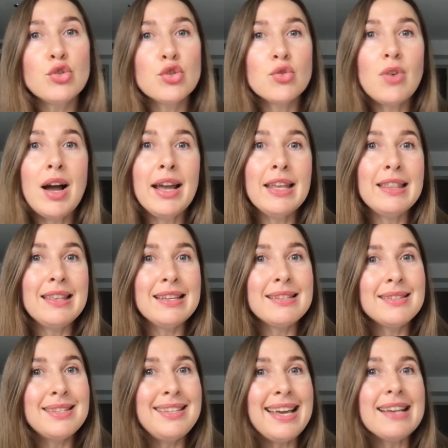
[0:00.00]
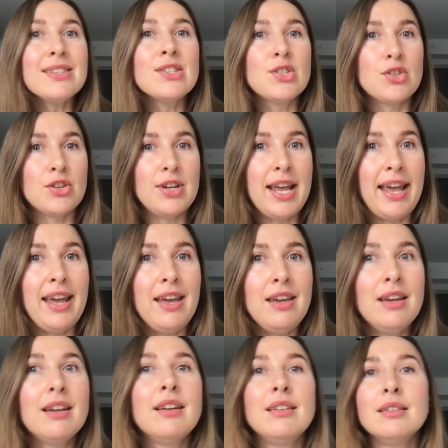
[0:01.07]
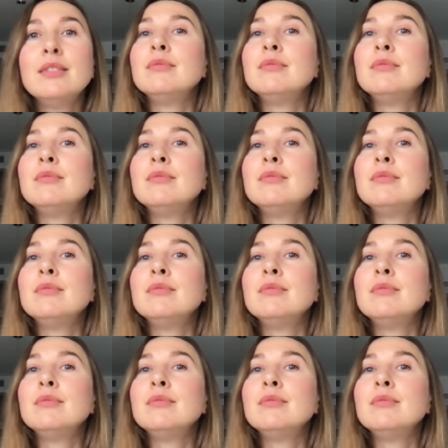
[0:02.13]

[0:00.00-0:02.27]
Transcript: try this yesterday?